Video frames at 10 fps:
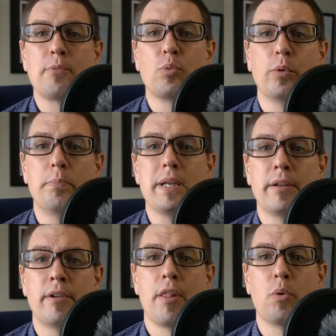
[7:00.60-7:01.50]
would be
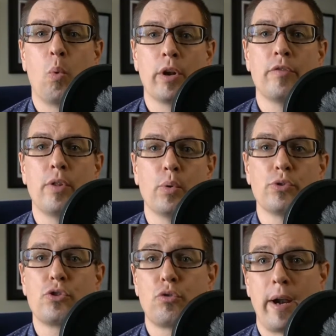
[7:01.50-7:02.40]
another one of those
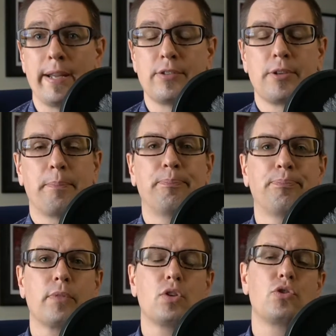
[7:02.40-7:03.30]
trades.
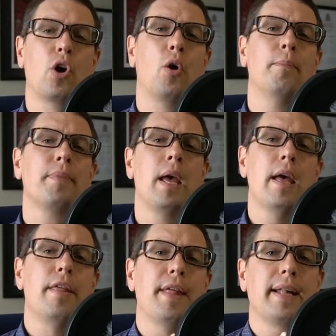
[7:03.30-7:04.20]
So
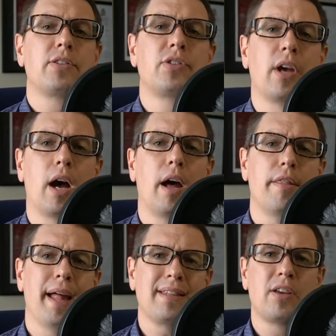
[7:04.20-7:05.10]
that's
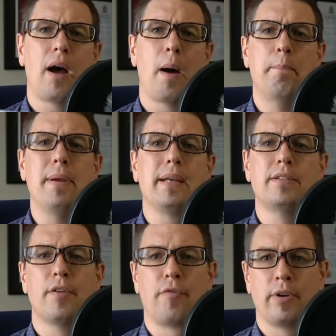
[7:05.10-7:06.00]
a big
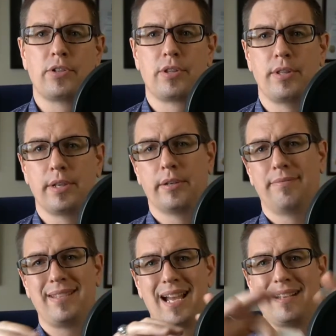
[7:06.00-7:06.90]
difference.
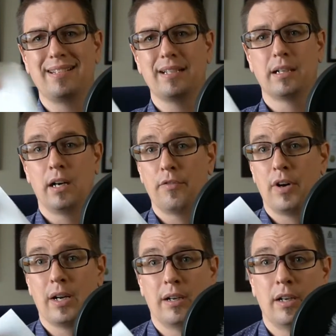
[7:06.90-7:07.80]
The idea of
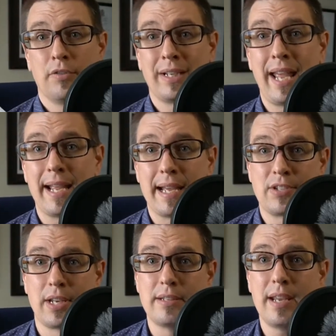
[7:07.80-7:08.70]
a
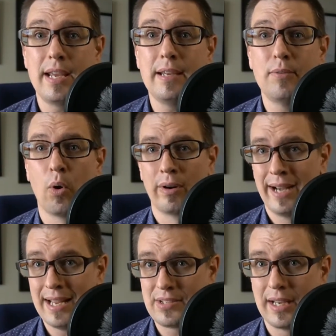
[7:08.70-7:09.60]
KSAT or an
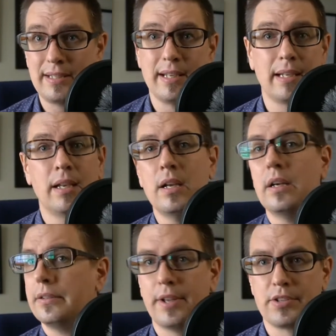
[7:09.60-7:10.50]
SAT
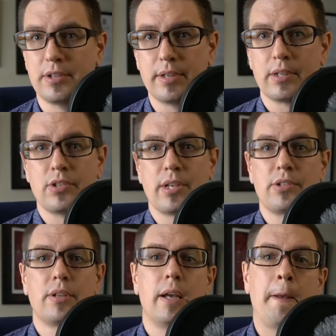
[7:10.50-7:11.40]
doesn't exist
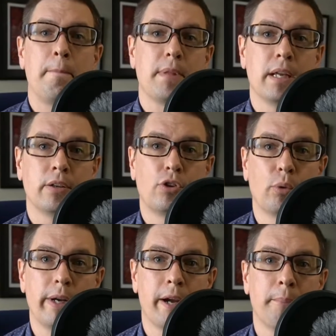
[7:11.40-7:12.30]
in
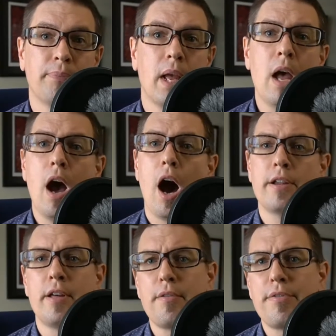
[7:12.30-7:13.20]
Korea.
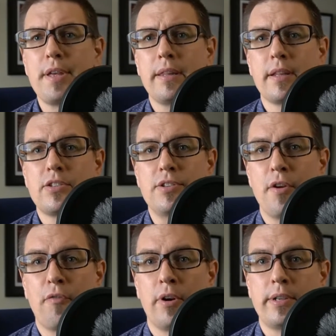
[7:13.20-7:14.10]
Another thing that's
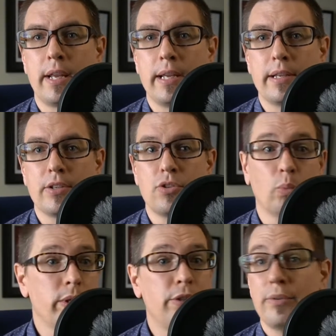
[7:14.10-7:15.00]
different is
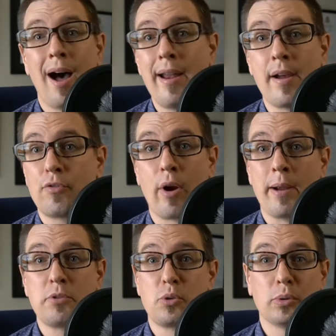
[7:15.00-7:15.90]
we do not have cram
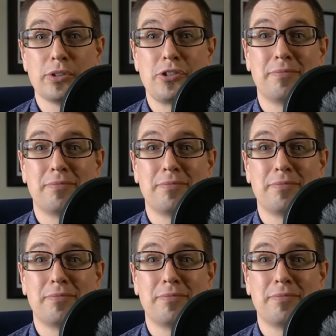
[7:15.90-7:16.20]
schools